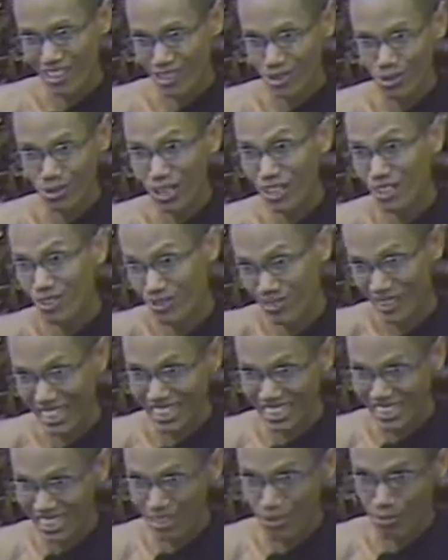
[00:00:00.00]
you want to
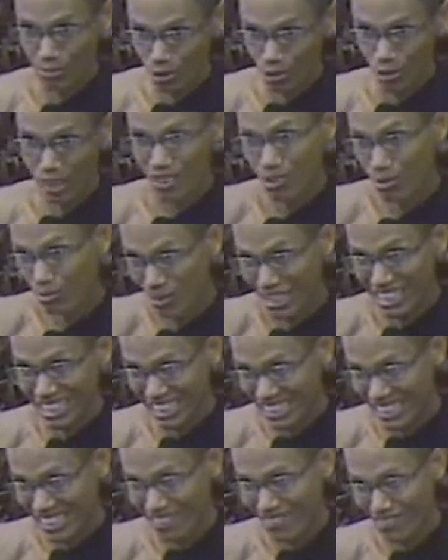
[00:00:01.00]
fight him, you want to
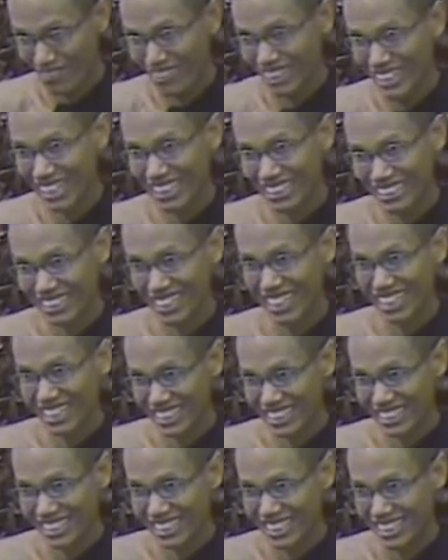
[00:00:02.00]
meet him like
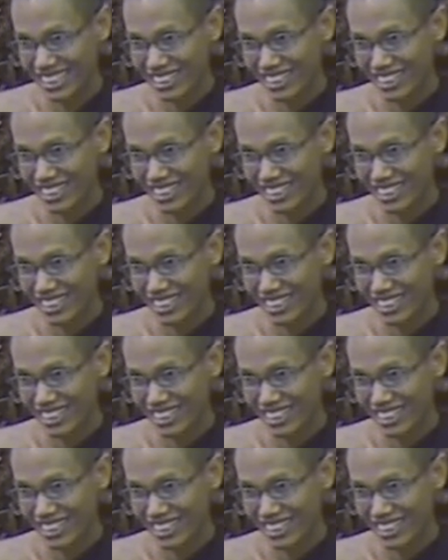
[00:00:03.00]
that.